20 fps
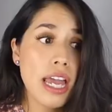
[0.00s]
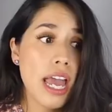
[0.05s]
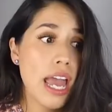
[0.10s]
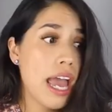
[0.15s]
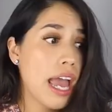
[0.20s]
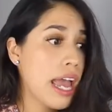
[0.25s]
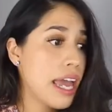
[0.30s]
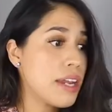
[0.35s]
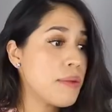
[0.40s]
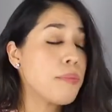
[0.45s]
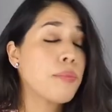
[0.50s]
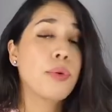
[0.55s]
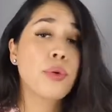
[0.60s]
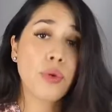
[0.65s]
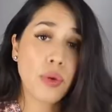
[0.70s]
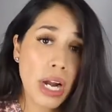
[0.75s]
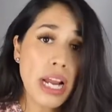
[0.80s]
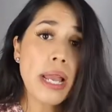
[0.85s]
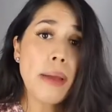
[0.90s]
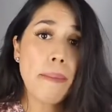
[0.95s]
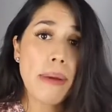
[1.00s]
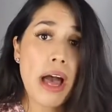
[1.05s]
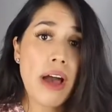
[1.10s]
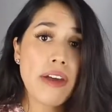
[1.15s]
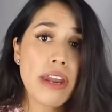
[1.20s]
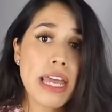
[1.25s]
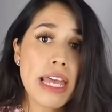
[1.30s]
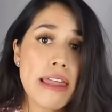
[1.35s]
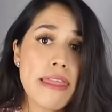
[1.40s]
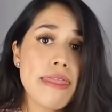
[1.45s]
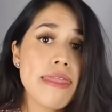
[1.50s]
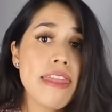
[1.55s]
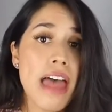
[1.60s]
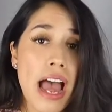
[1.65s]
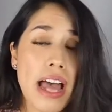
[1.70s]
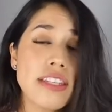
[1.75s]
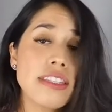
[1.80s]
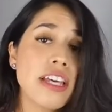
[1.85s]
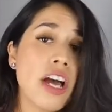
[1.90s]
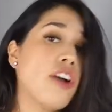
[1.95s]
and pray about it.
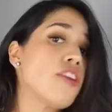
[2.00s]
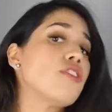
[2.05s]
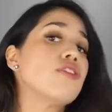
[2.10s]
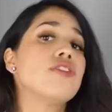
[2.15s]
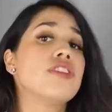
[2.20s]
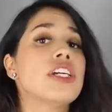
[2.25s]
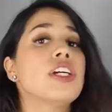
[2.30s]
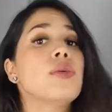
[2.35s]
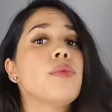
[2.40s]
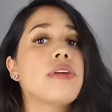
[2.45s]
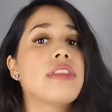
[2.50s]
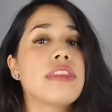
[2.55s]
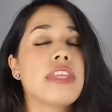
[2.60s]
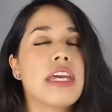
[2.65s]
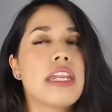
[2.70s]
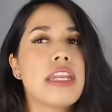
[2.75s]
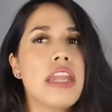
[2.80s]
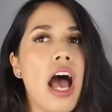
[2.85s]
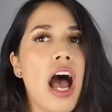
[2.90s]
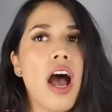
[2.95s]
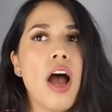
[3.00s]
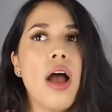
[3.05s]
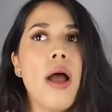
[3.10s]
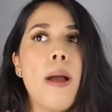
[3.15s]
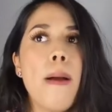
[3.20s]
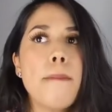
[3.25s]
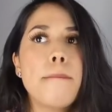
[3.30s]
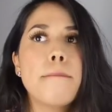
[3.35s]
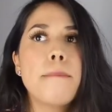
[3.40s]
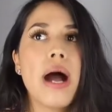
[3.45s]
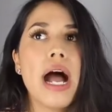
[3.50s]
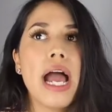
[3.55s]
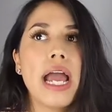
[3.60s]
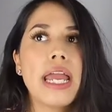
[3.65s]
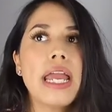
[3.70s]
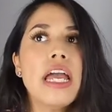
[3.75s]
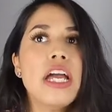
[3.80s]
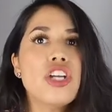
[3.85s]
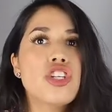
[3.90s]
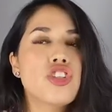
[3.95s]
That's how you deal with it, not
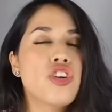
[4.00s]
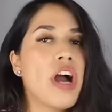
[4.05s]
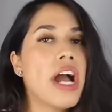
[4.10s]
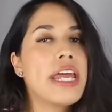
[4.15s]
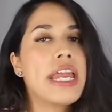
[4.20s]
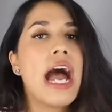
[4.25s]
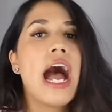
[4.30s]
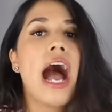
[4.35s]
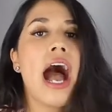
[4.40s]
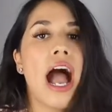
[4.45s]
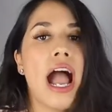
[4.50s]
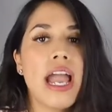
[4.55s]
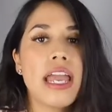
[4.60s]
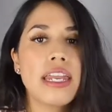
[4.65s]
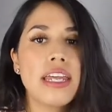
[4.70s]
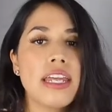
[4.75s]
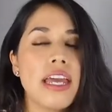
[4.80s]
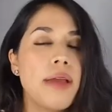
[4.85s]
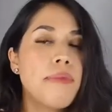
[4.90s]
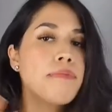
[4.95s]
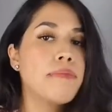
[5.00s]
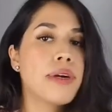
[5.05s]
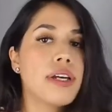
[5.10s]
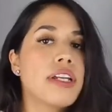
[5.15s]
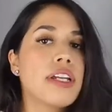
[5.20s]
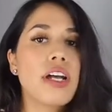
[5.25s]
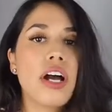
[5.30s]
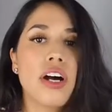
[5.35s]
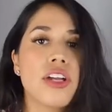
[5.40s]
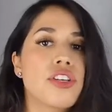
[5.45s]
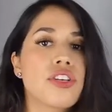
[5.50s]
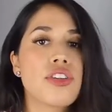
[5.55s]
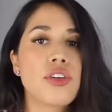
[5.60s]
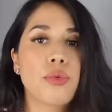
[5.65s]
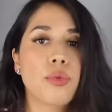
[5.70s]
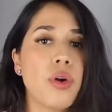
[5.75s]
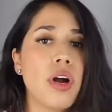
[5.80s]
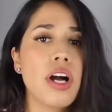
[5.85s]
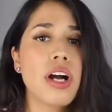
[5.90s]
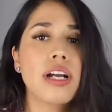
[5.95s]
by trying to hide it and put it under the
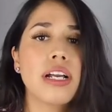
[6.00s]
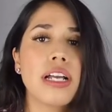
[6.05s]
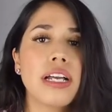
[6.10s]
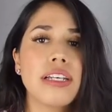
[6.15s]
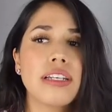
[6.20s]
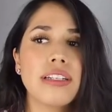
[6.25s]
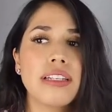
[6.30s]
rug.